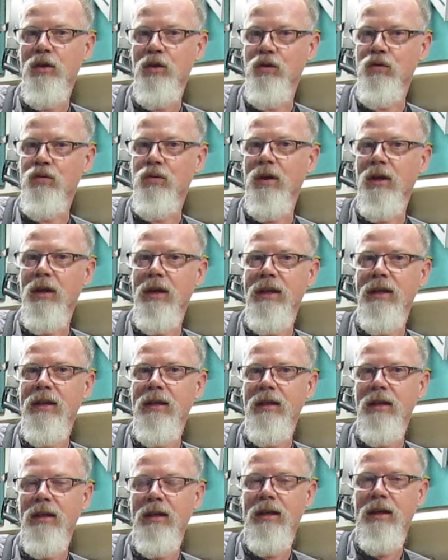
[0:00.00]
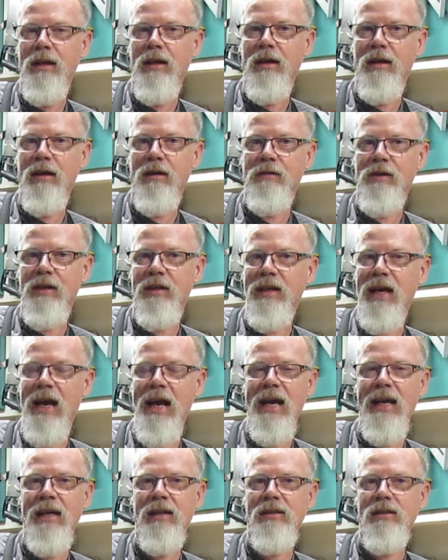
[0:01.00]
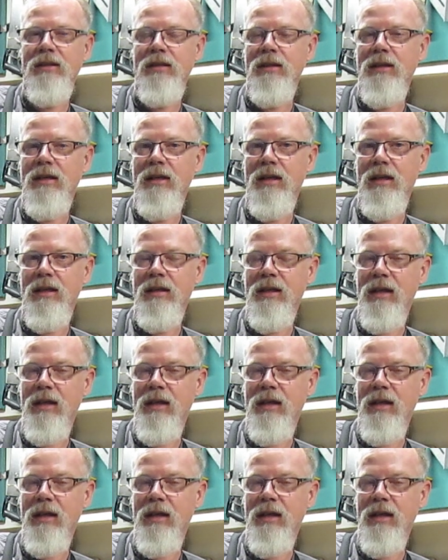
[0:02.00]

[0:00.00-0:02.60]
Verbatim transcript: drilling of the tangs and uh,